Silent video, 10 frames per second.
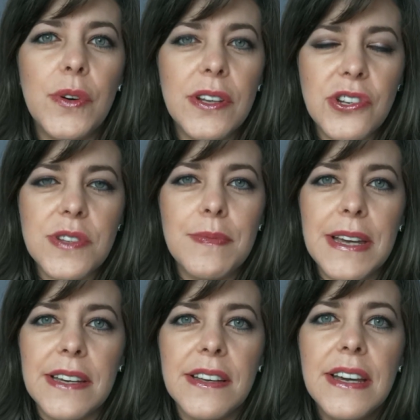I use
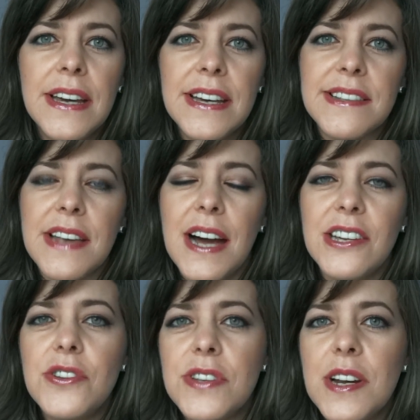
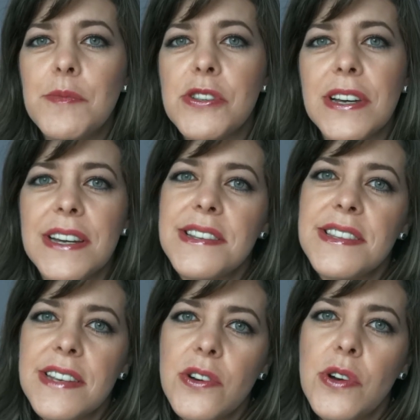it almost like a
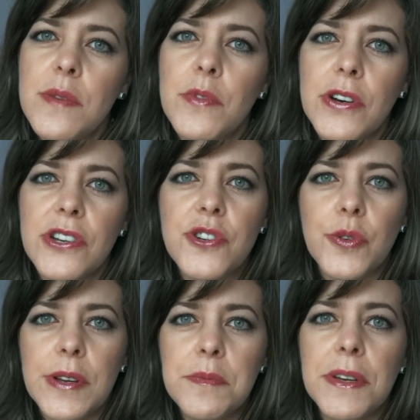serum or a
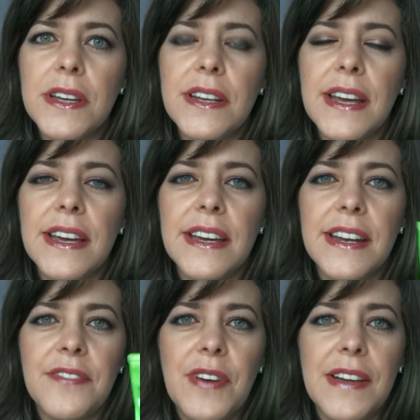treatment,
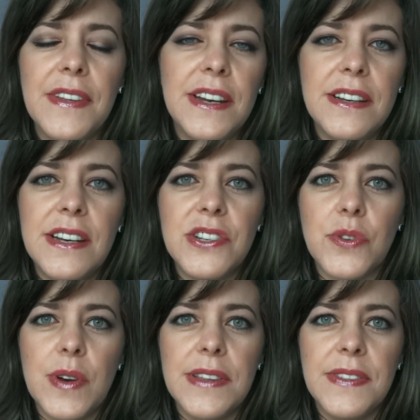and I find that it does
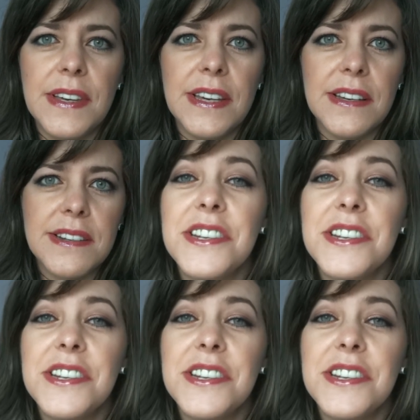great things.